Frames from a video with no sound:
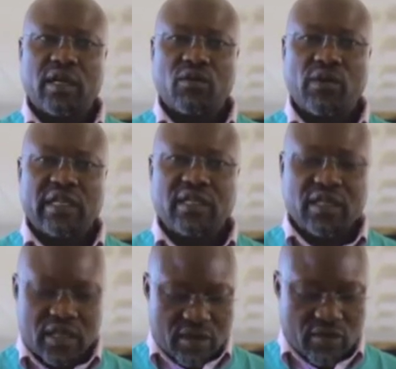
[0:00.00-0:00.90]

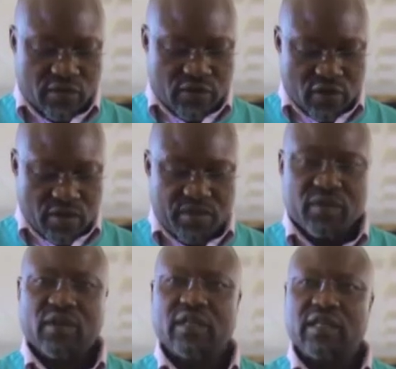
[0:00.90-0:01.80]
waste from
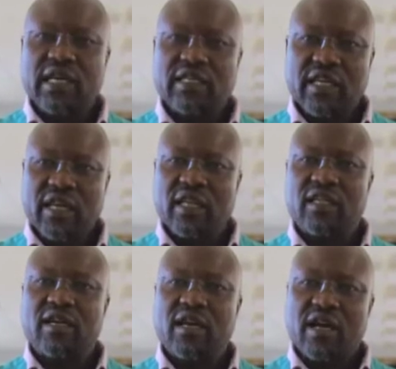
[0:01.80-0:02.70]
the teeth
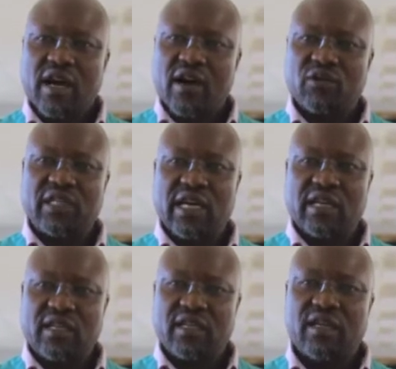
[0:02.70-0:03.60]
outside.
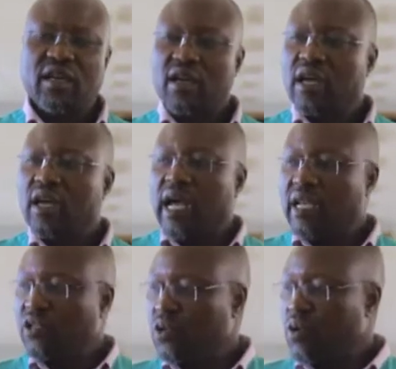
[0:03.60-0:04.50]

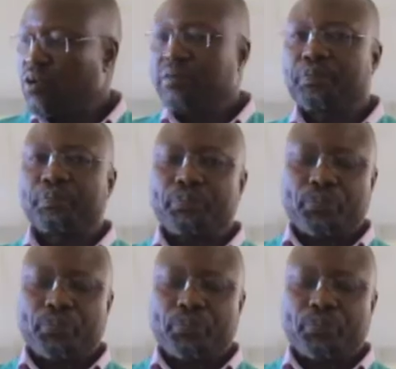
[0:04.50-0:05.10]
And so